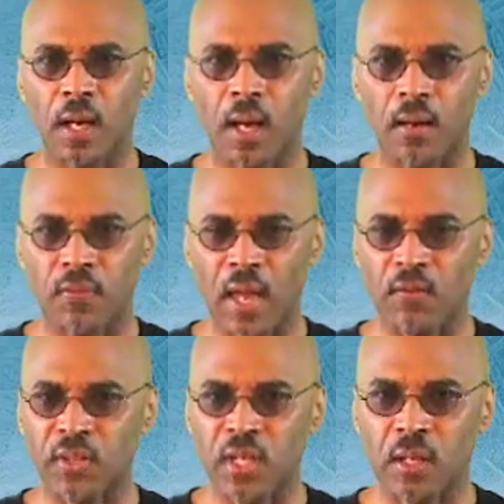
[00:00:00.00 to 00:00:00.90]
of
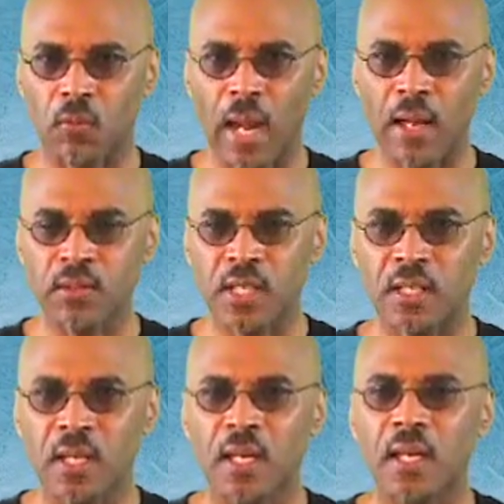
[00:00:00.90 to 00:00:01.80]
everything around it.
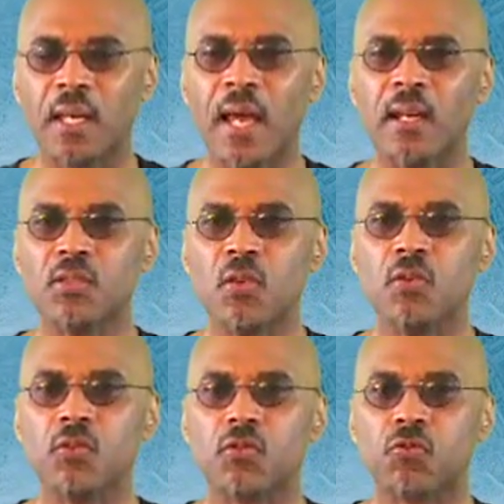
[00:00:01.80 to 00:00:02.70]
It had a
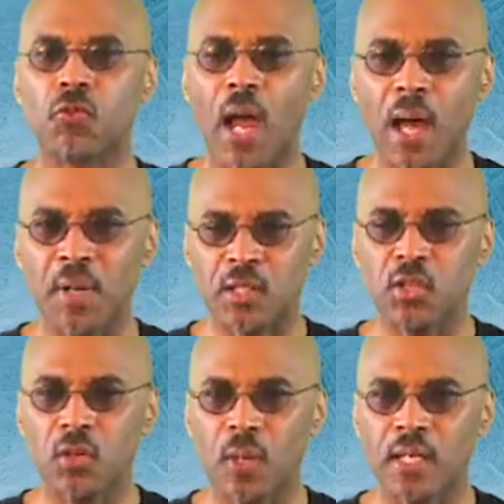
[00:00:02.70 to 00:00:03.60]
certain drama
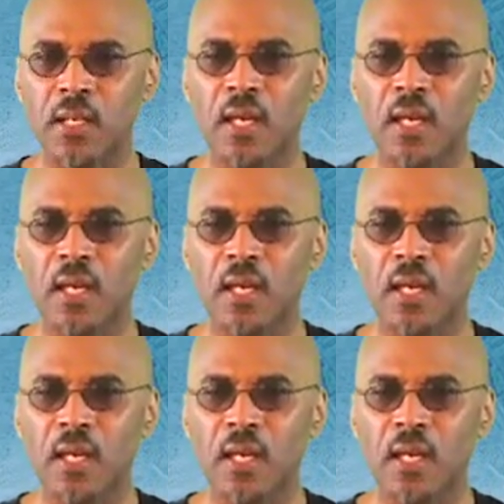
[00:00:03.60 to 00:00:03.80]
to it